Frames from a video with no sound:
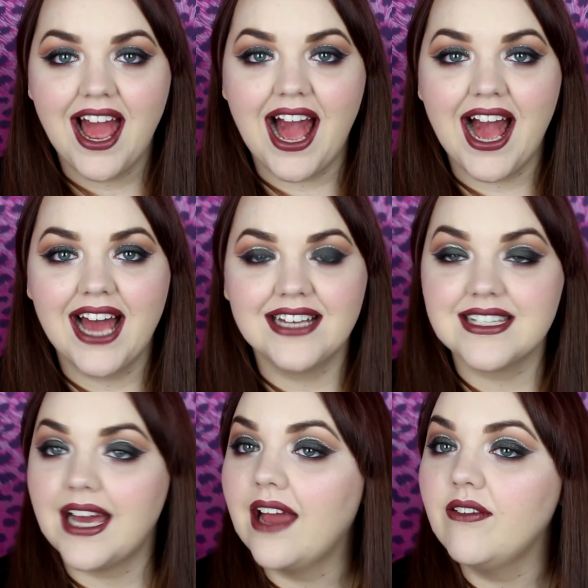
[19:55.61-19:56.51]

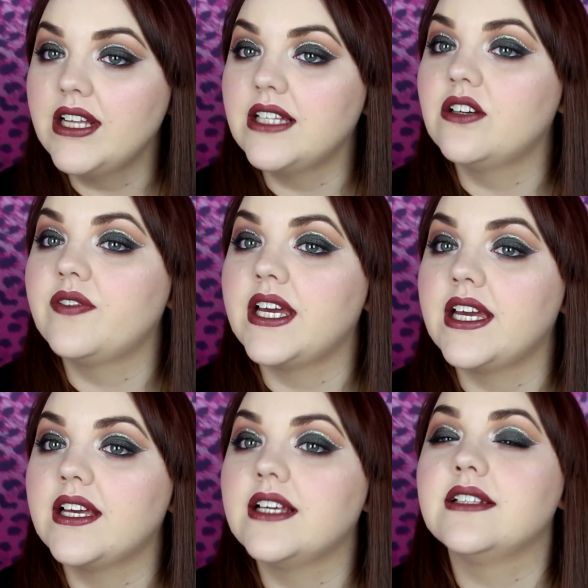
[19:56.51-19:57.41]
and I really love
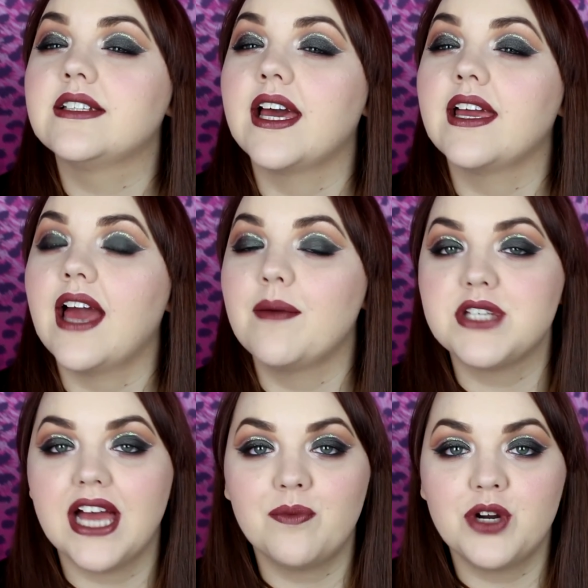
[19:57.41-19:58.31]
it. It's like I'm
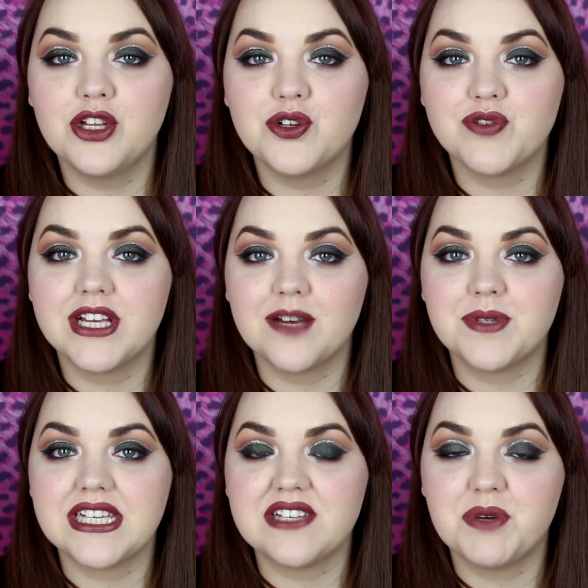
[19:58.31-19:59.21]
one of those really
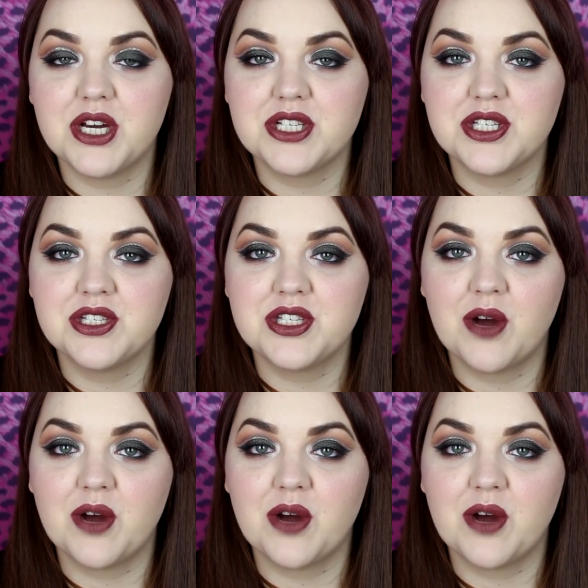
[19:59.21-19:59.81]
obsessive persons,